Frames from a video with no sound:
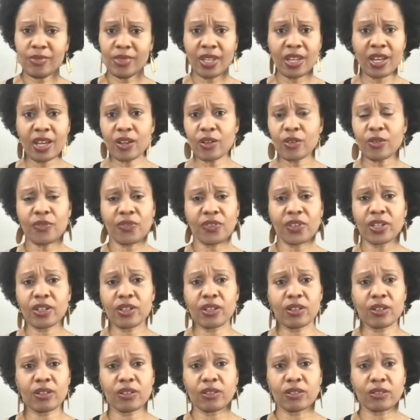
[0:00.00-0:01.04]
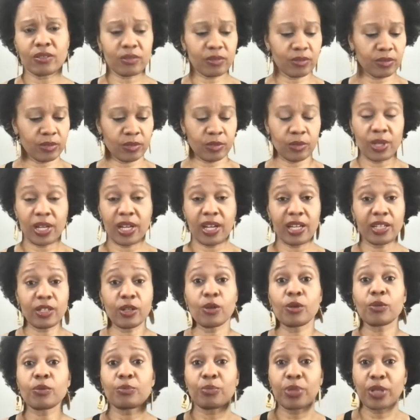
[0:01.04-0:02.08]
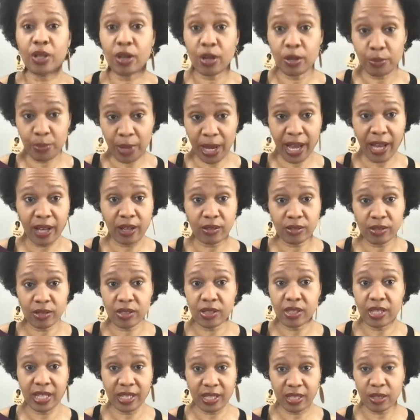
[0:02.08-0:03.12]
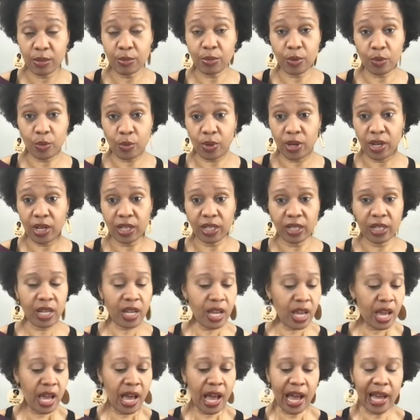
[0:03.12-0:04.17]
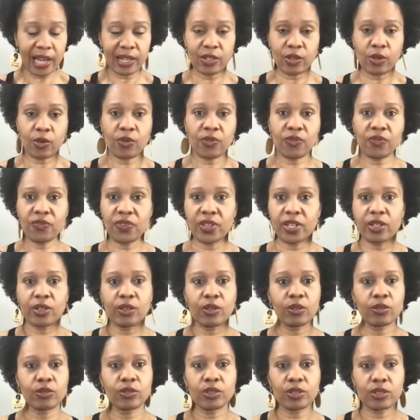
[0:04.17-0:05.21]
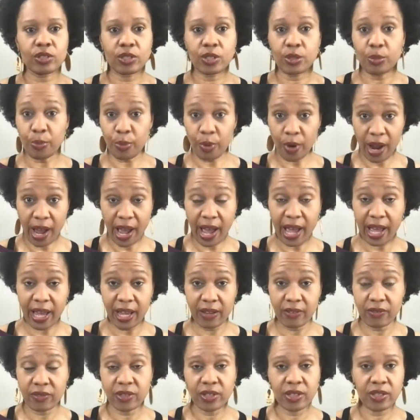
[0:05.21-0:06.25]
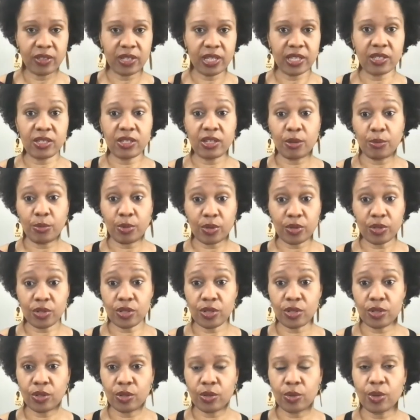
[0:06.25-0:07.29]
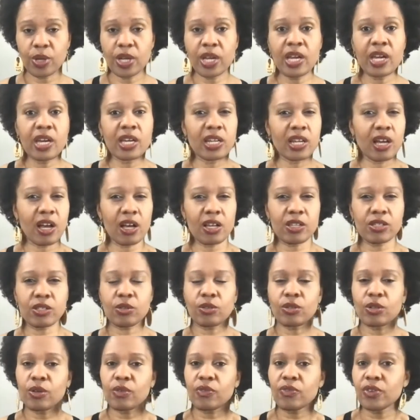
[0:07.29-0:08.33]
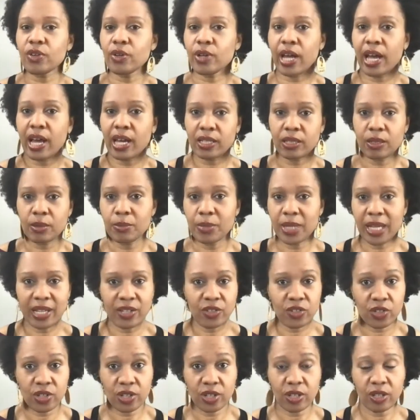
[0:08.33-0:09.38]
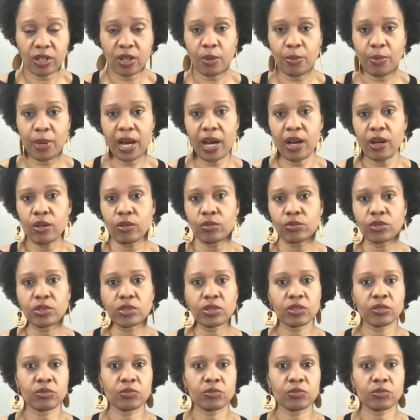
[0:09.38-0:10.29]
well, I don't put on pounds. That's number 1. I don't feel deprived. That's number 2. And I also don't feel condemnation about,